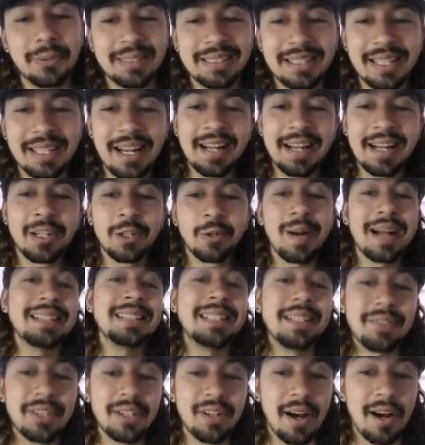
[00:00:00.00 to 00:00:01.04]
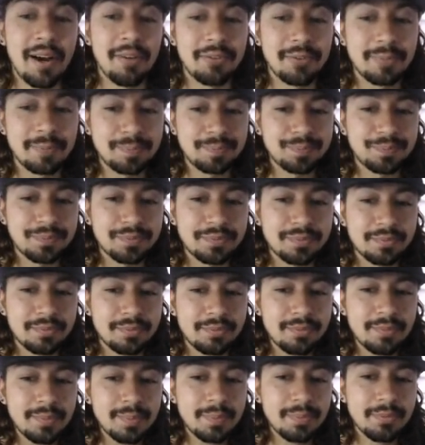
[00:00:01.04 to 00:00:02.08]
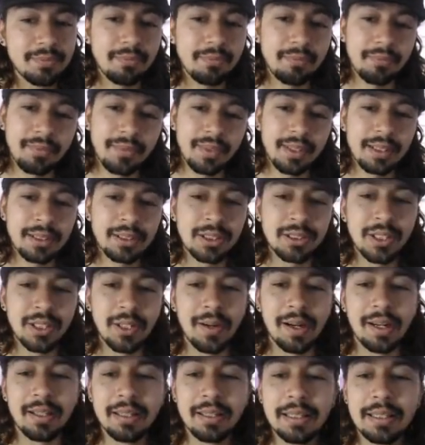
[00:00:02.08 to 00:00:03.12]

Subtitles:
It's aggressive enough to do it.